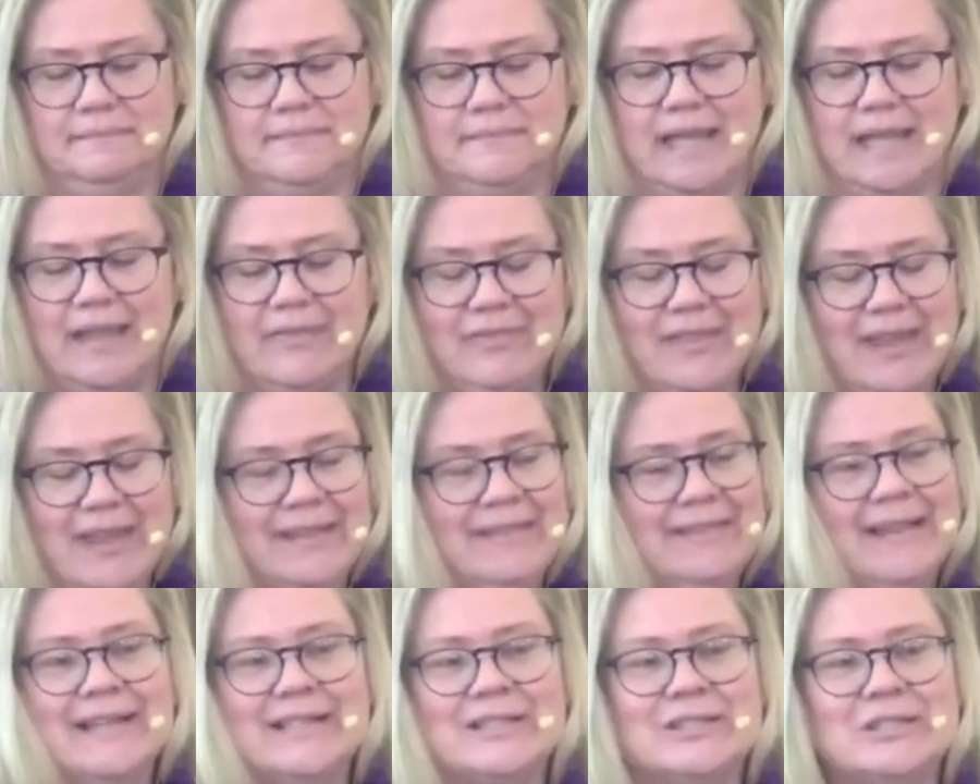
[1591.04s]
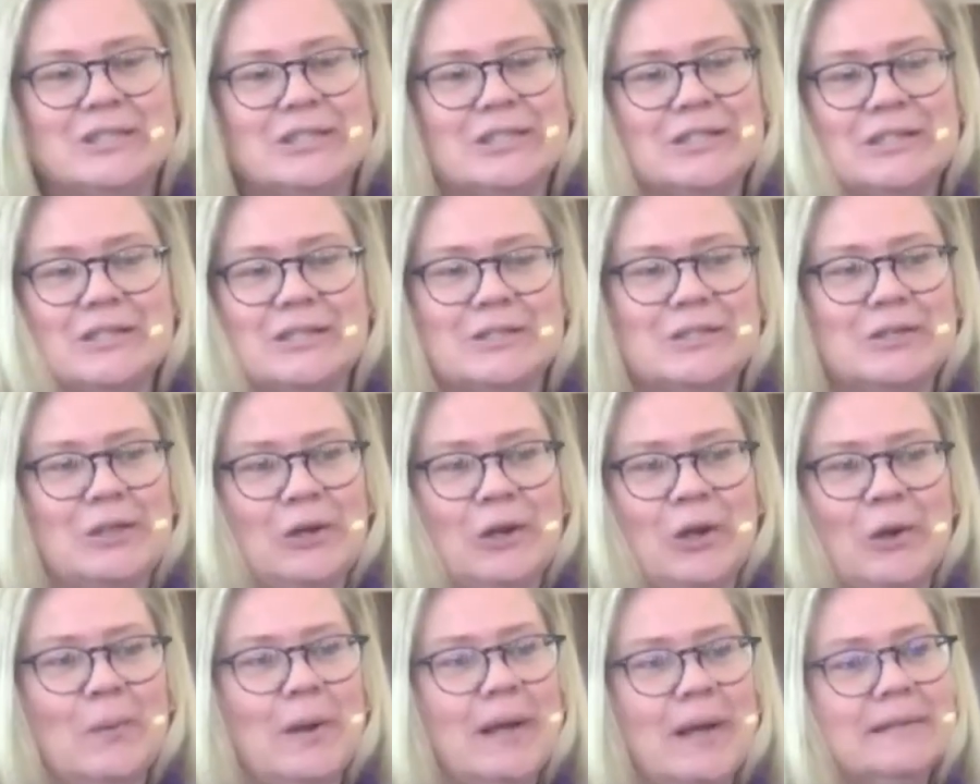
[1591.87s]
And then, like Jesus, you
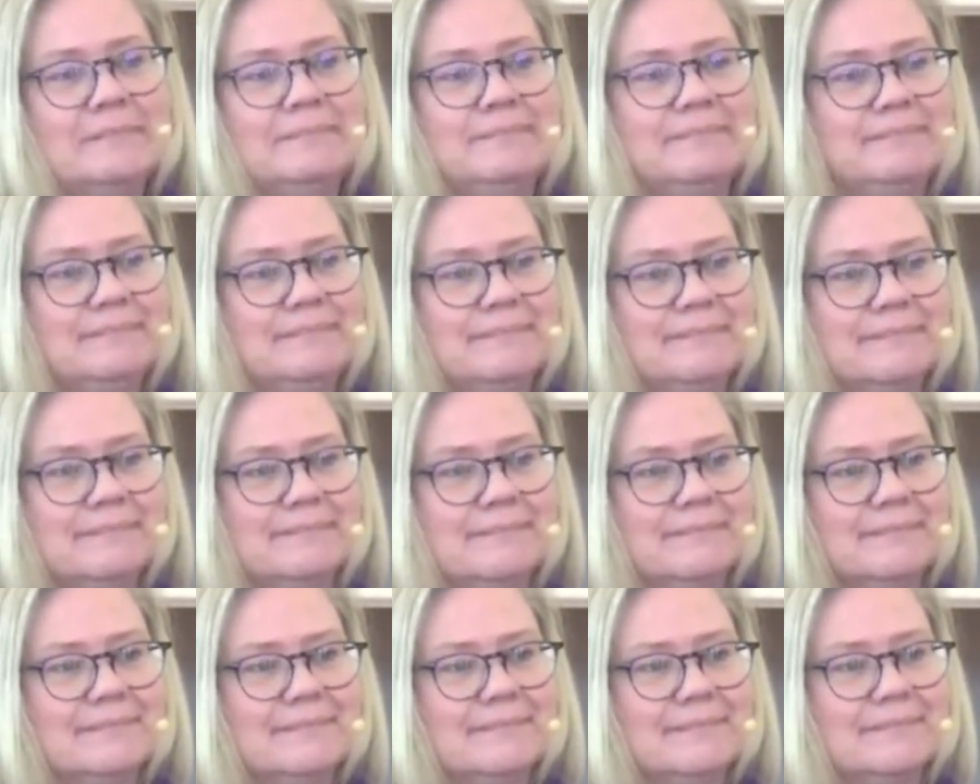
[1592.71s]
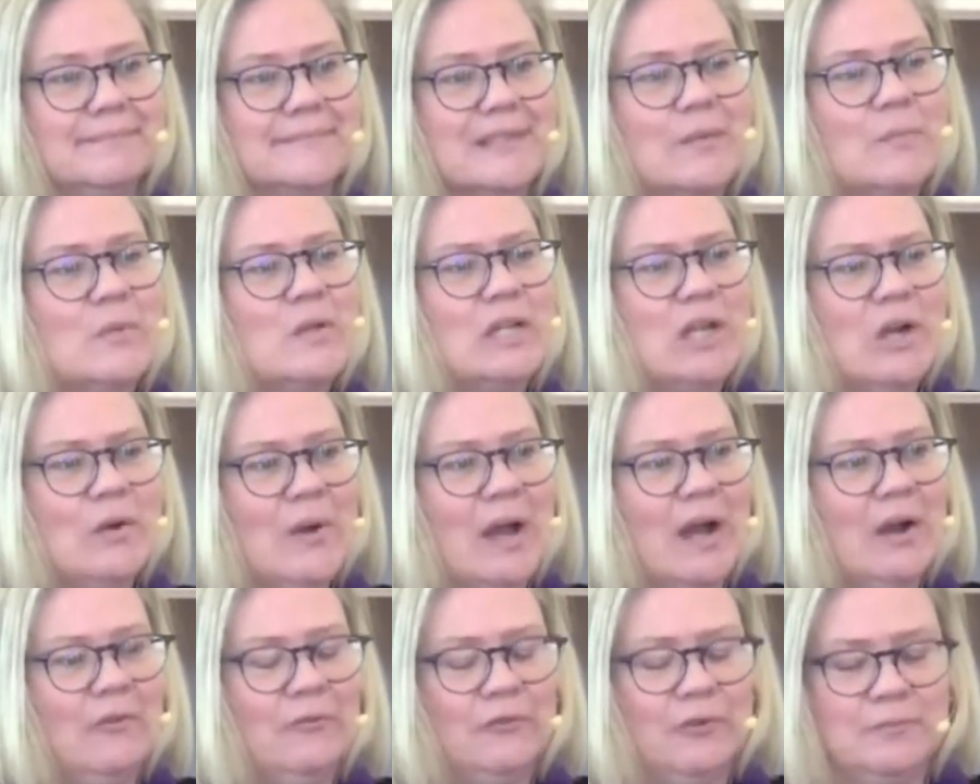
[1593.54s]
know what? We go
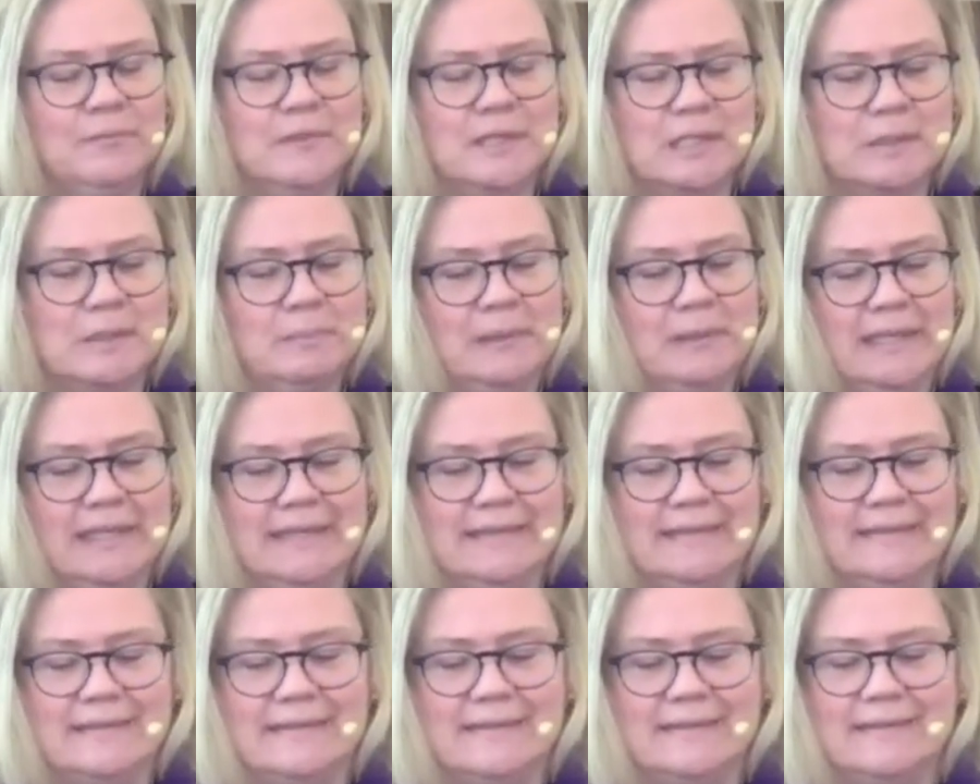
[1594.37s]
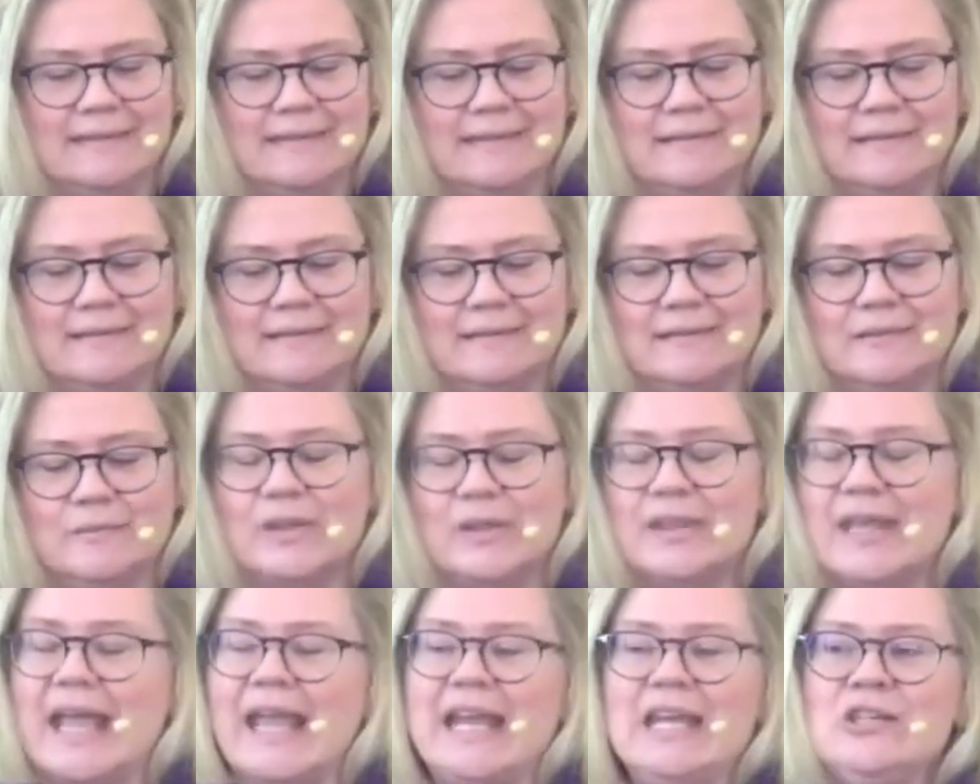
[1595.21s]
out from this place
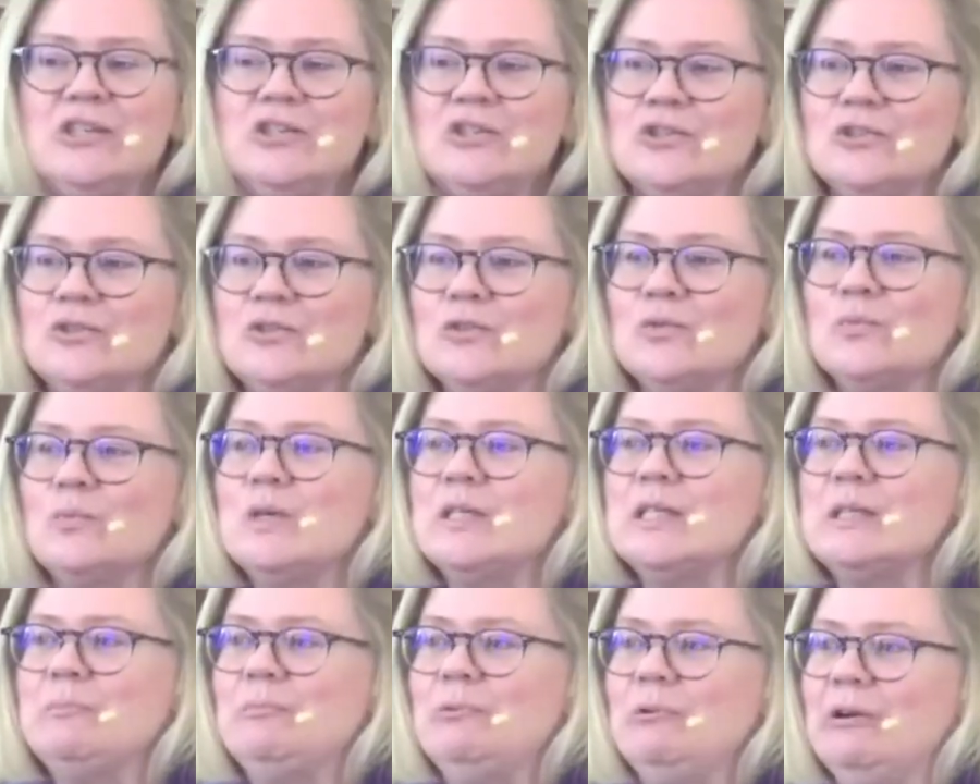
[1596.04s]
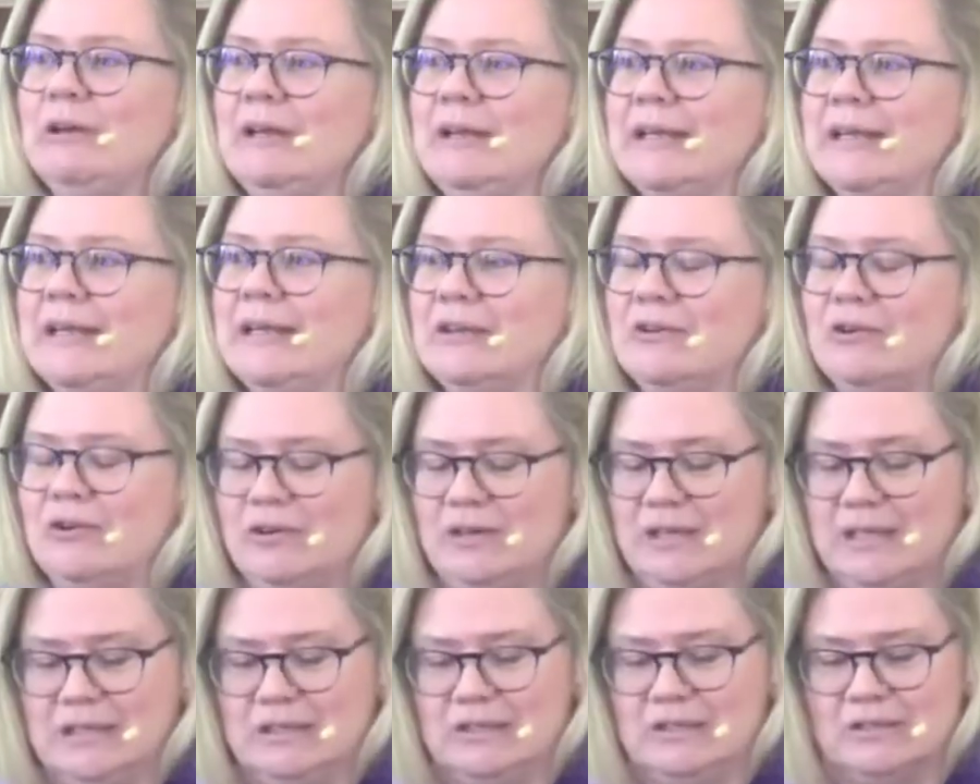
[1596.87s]
with angels whispering in
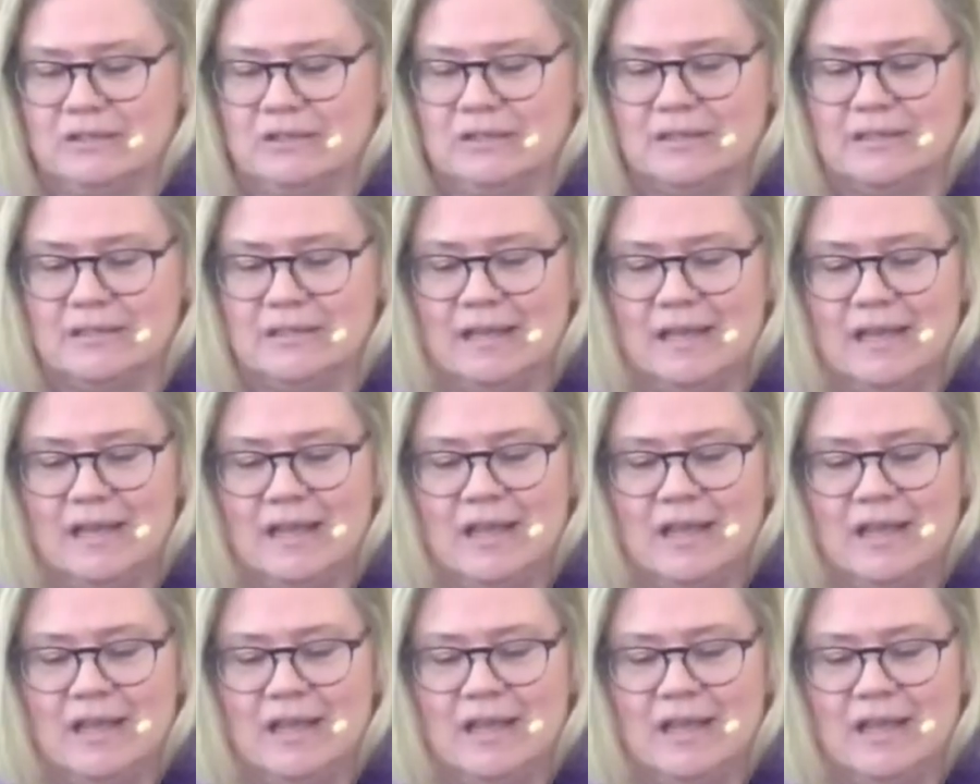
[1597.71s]
our ears.